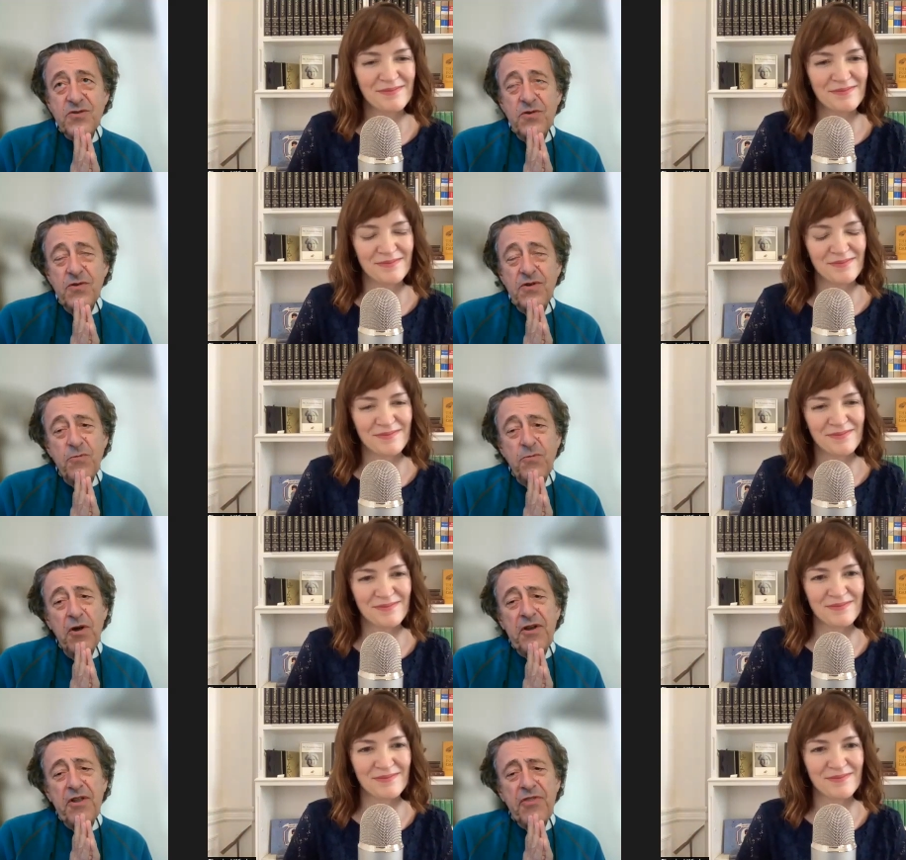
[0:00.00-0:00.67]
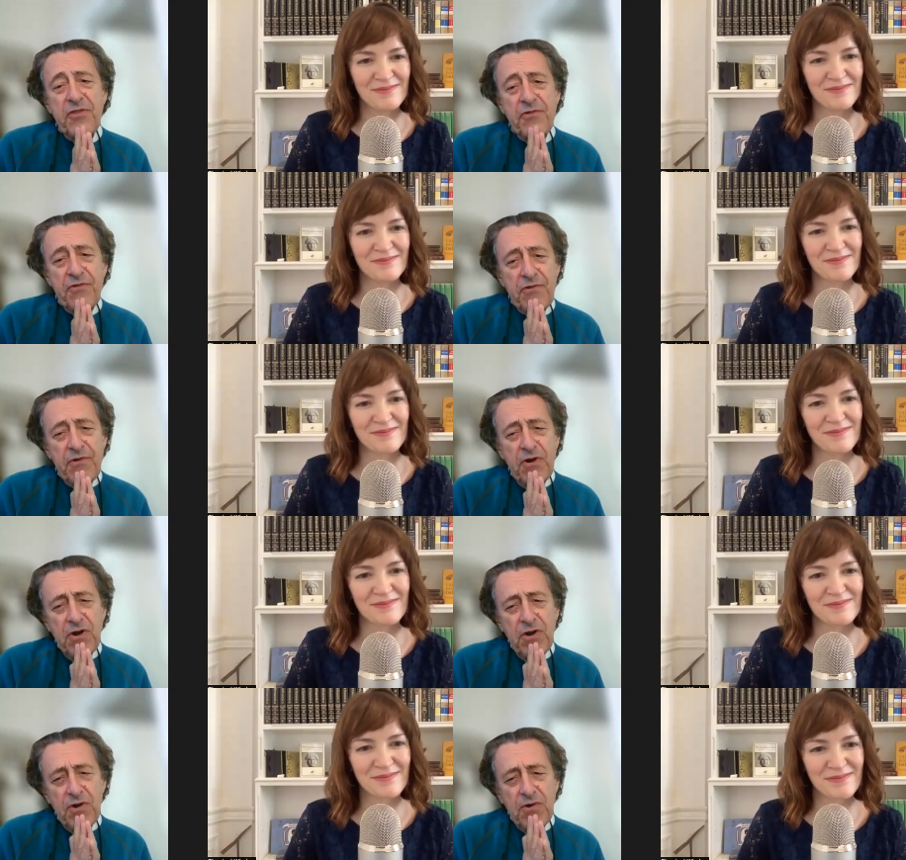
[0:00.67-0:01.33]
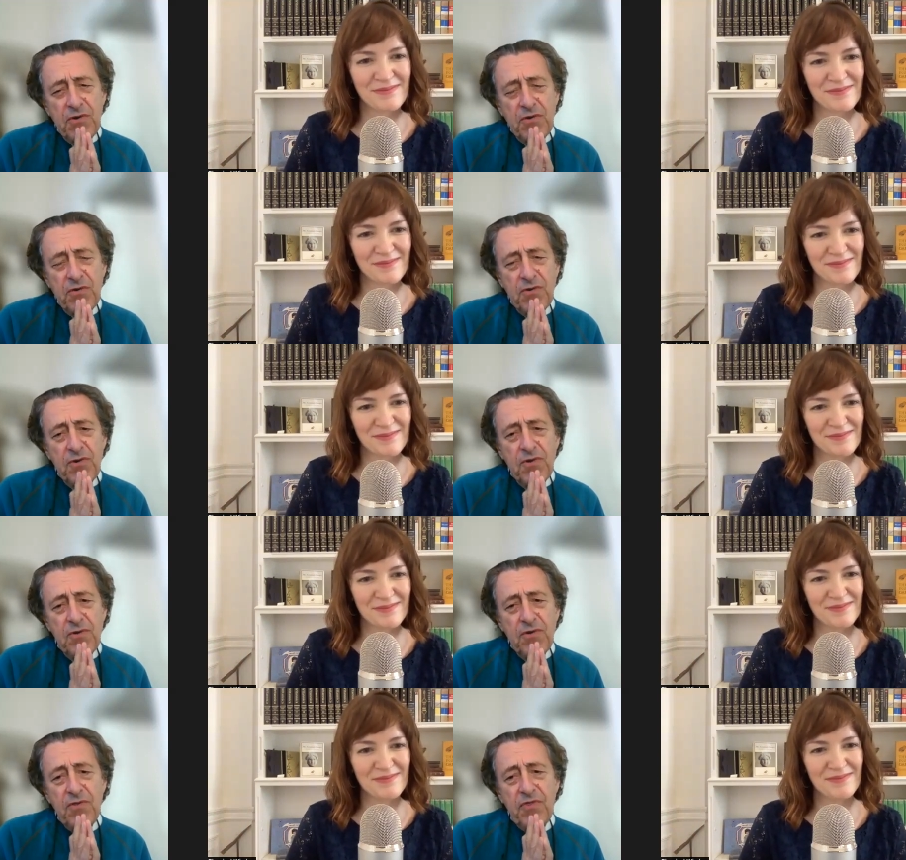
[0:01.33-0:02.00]
Speaker 1: sort of want to throw
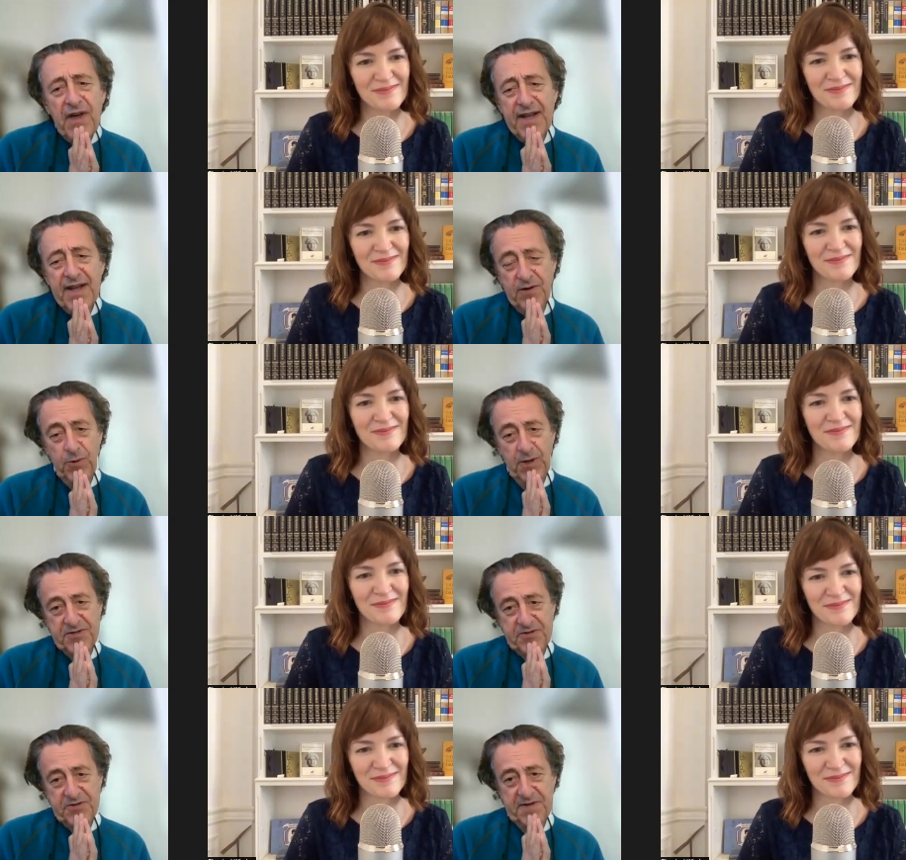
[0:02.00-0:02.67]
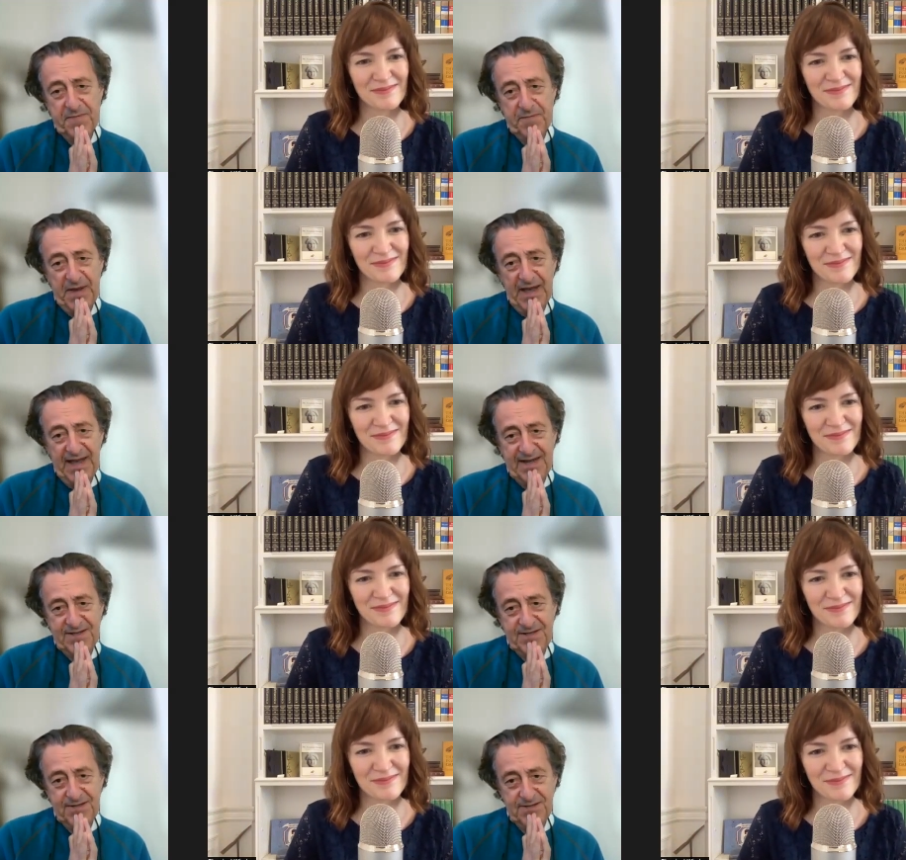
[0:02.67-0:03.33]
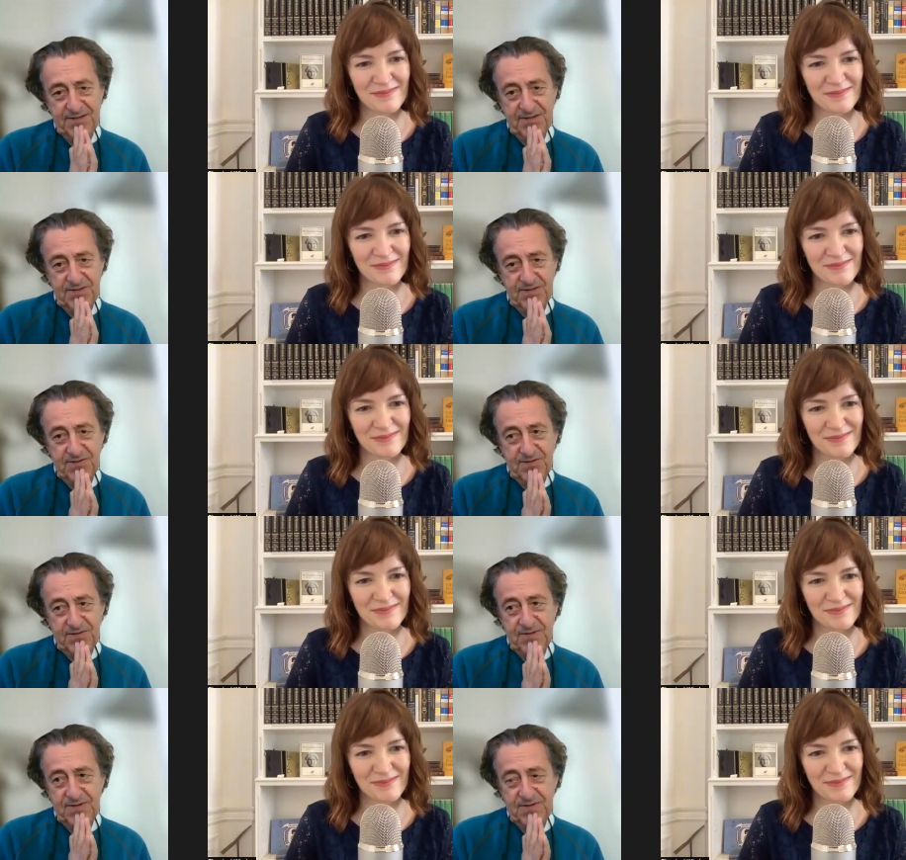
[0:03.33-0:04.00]
that question back to
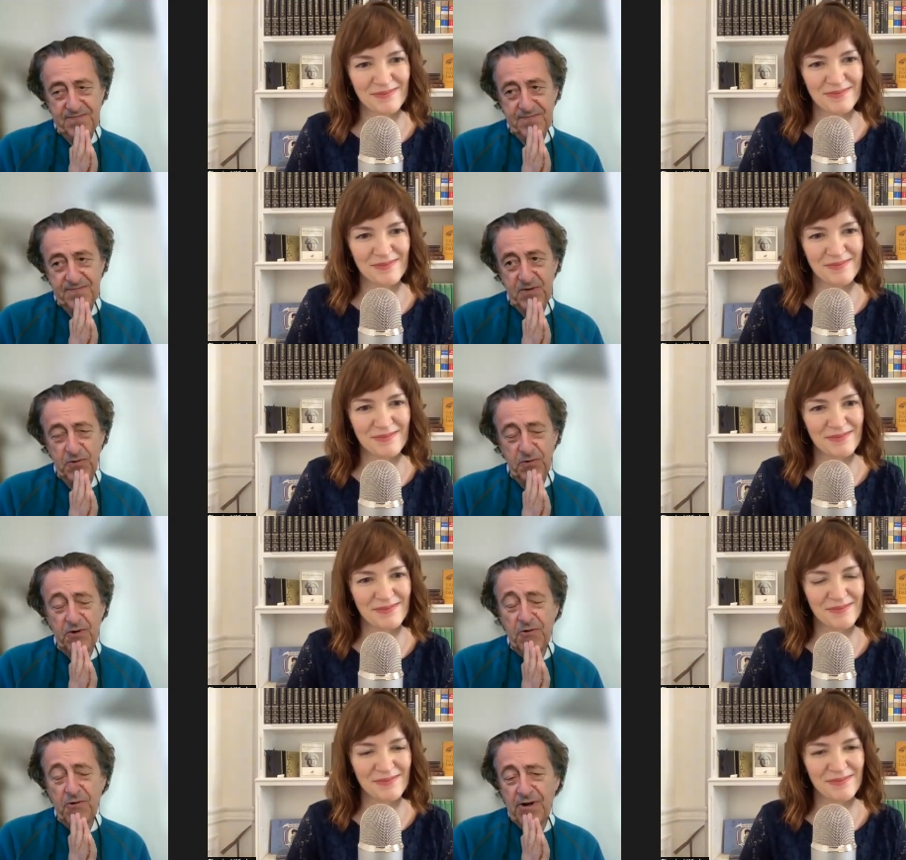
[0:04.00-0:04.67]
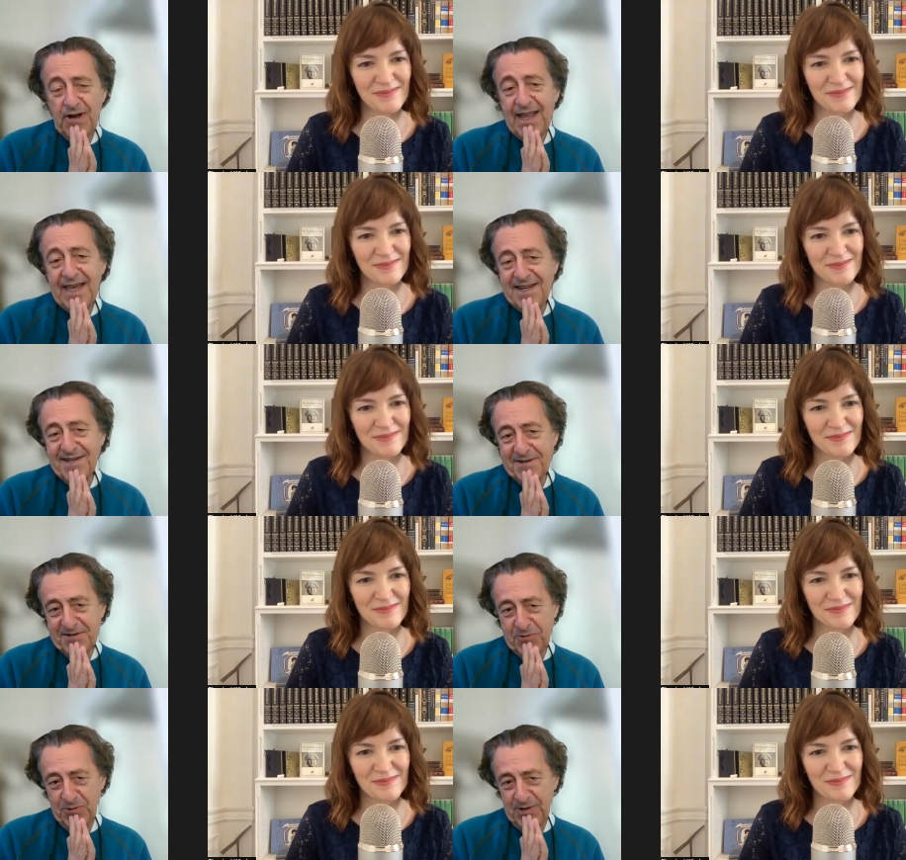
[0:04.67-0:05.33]
you or a related